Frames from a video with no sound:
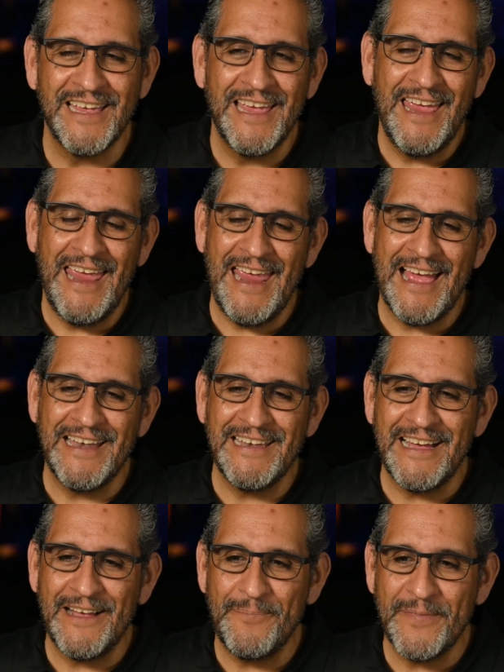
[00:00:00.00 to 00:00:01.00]

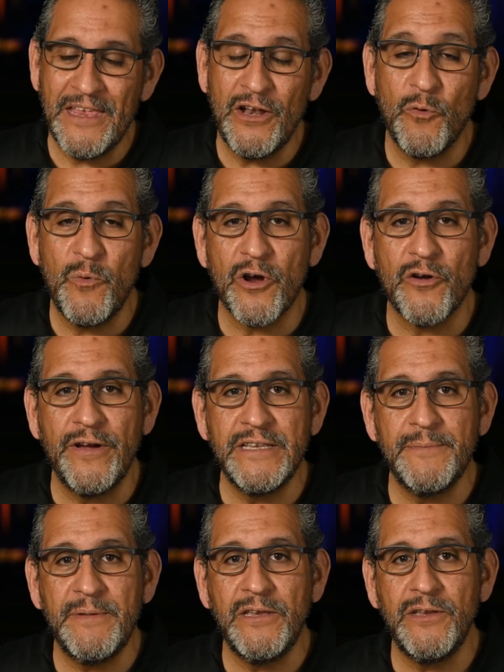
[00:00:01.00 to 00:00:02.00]
And, you know, we're
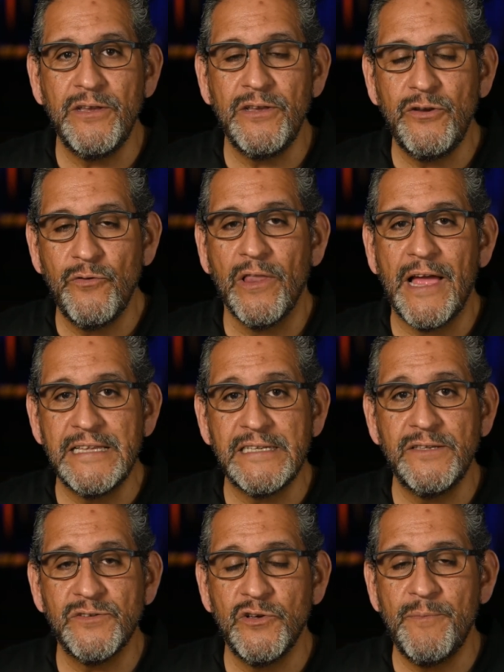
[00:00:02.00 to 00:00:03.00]
going to be
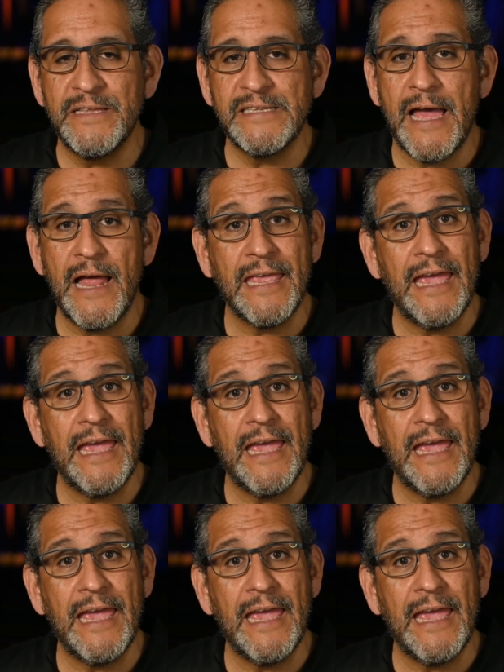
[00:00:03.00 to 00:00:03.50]
utilizing Zoom as that.